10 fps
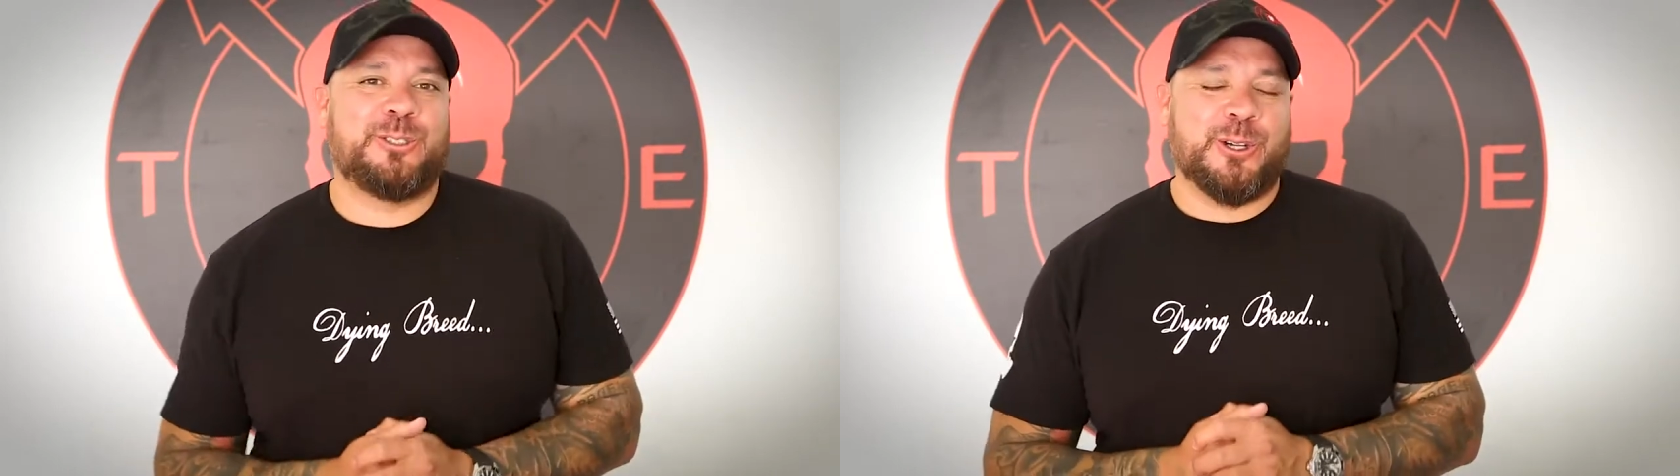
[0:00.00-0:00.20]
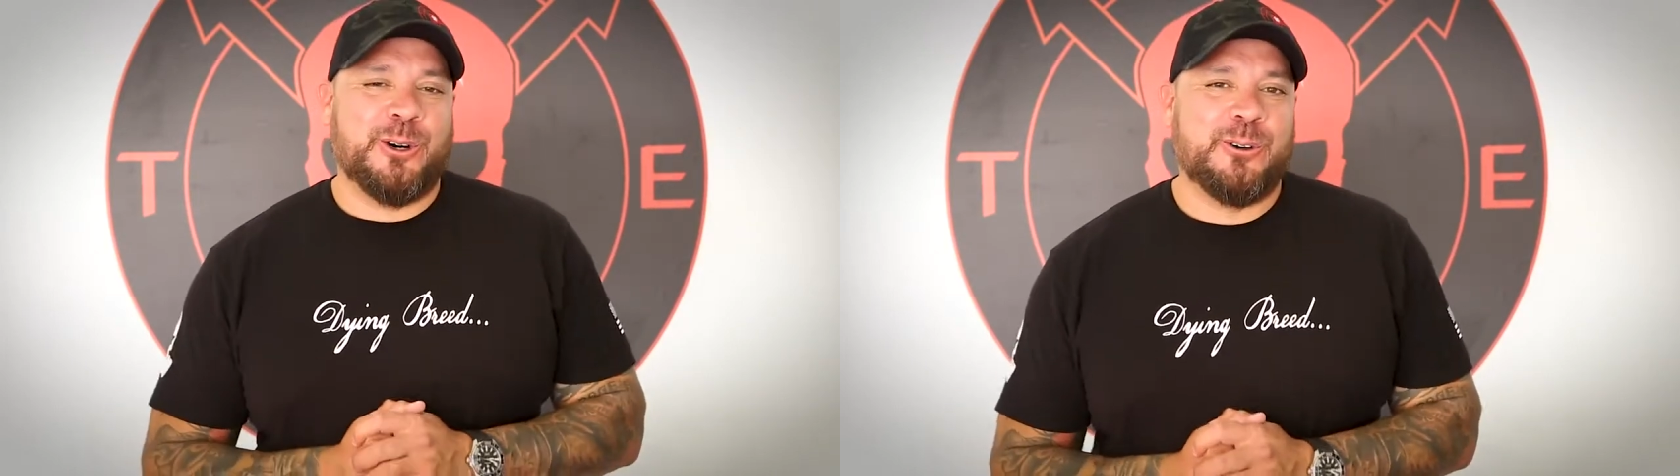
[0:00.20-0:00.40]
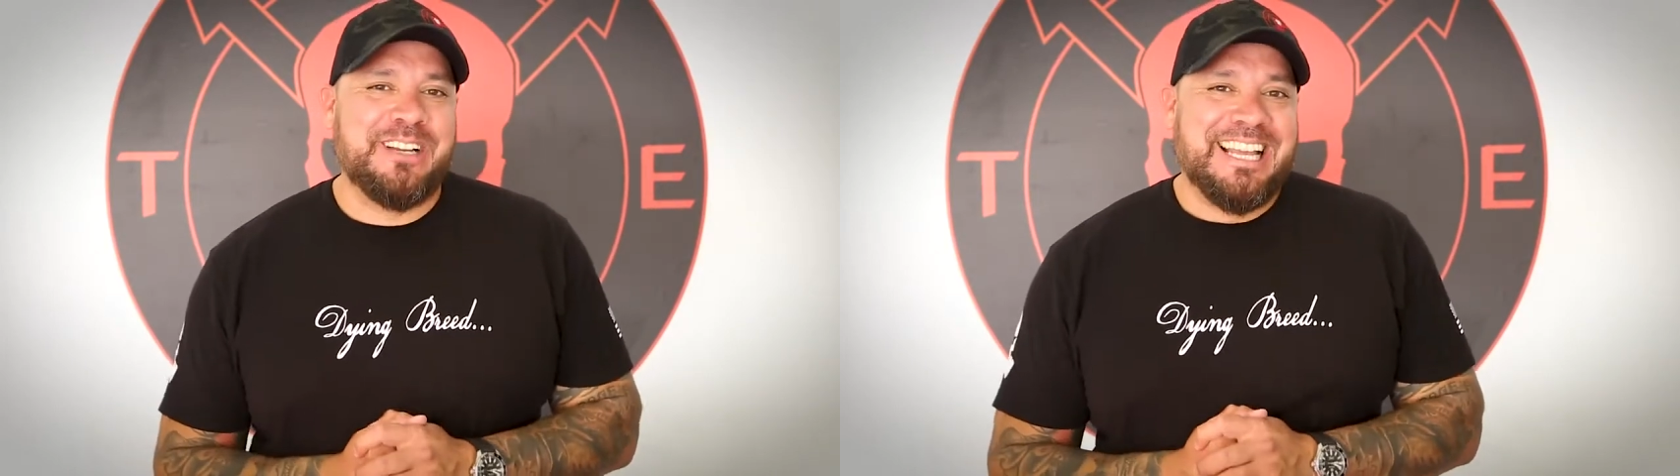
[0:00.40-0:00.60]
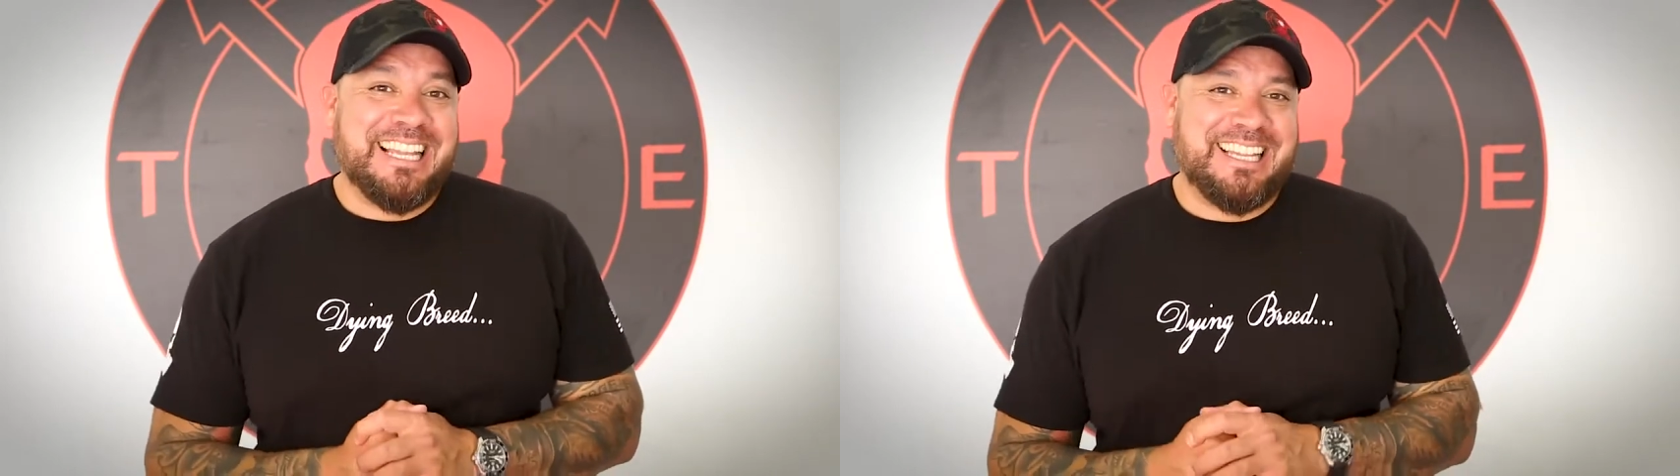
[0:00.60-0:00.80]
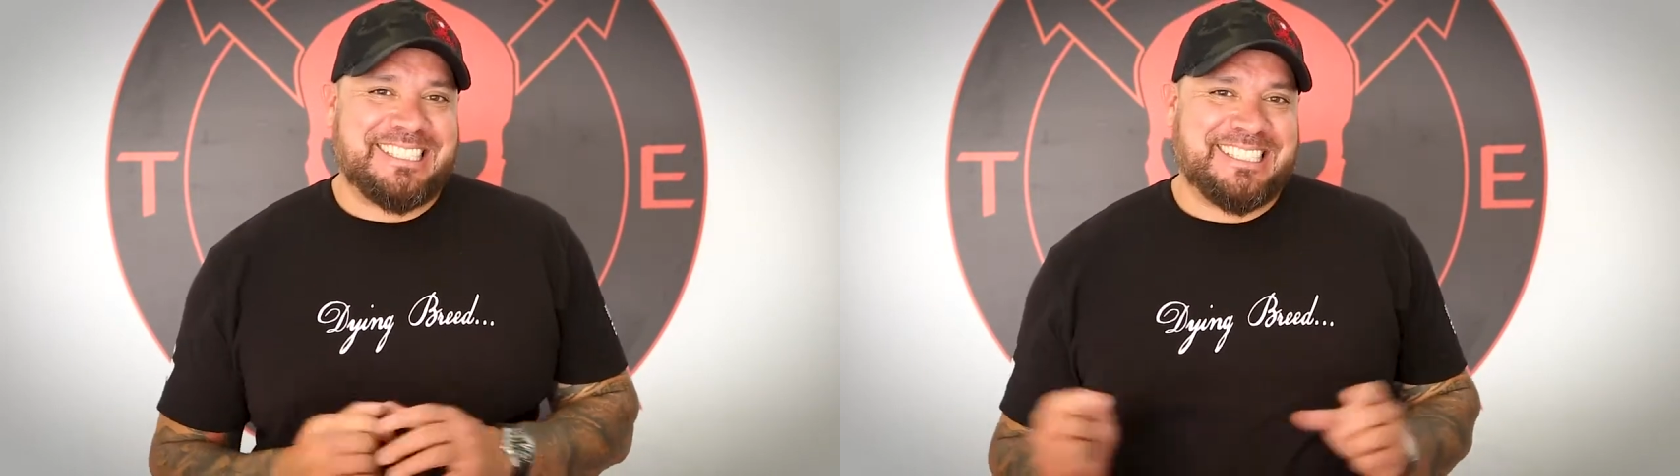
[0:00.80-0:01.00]
So
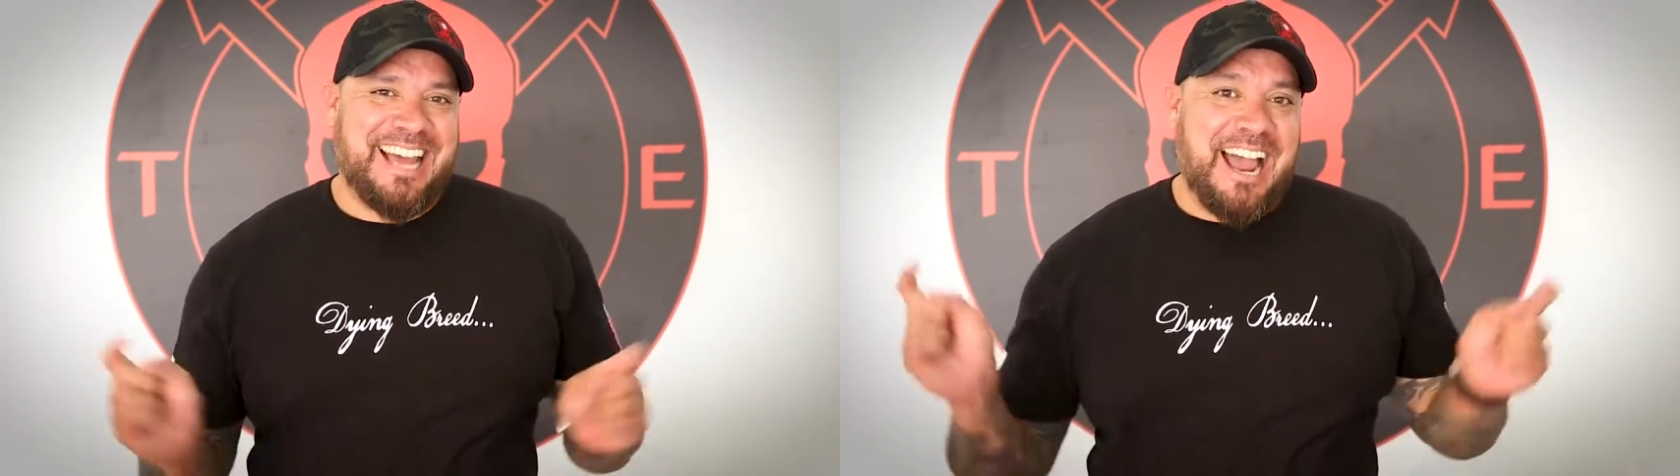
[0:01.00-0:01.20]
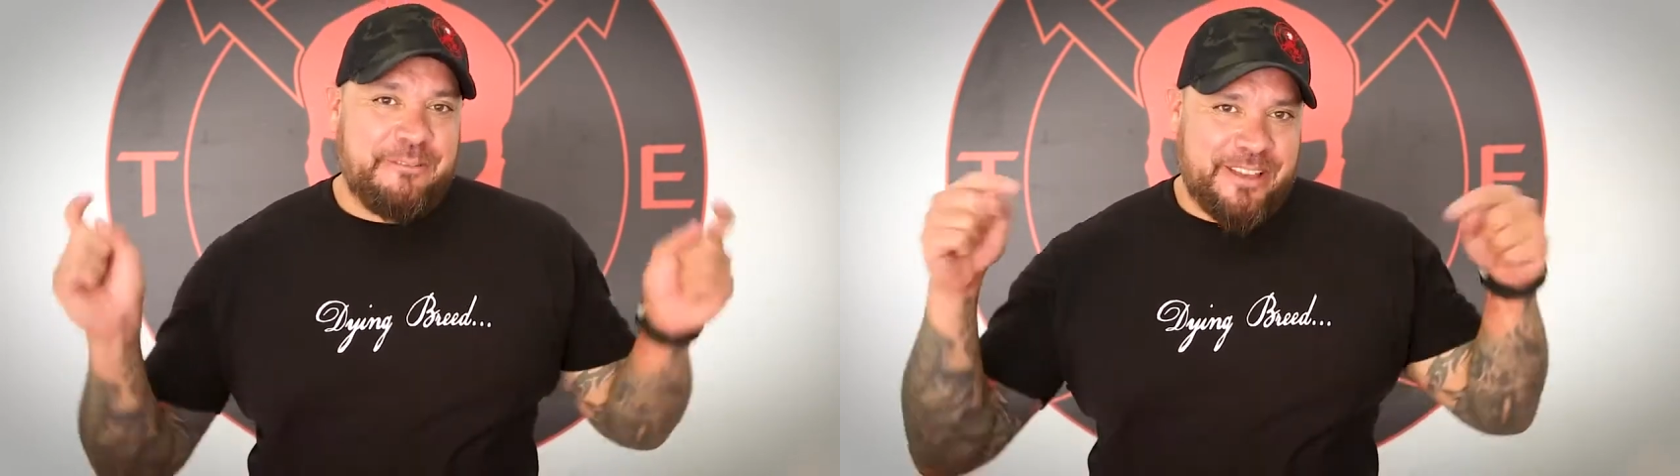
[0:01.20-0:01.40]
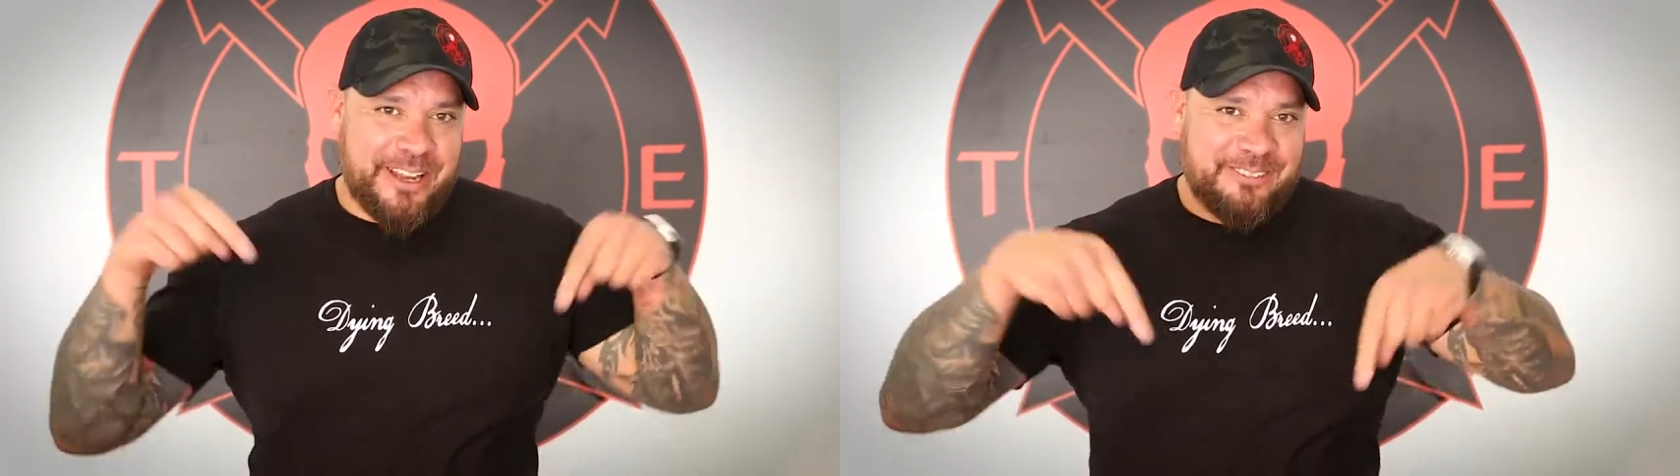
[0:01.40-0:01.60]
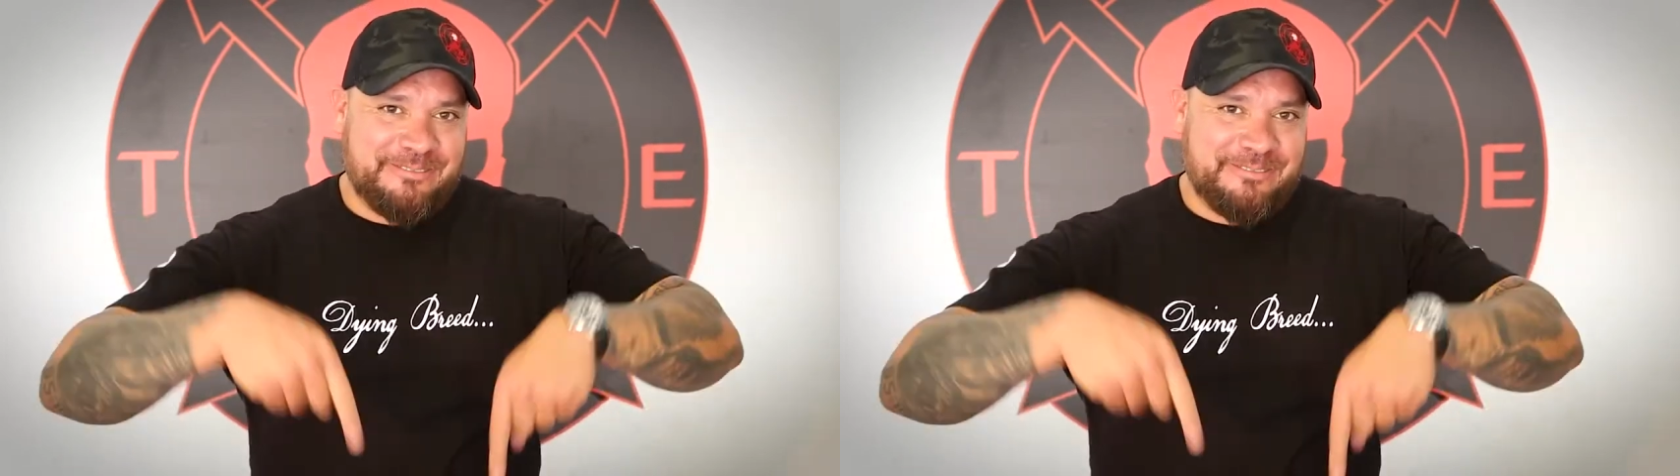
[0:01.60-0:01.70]
let's dive in.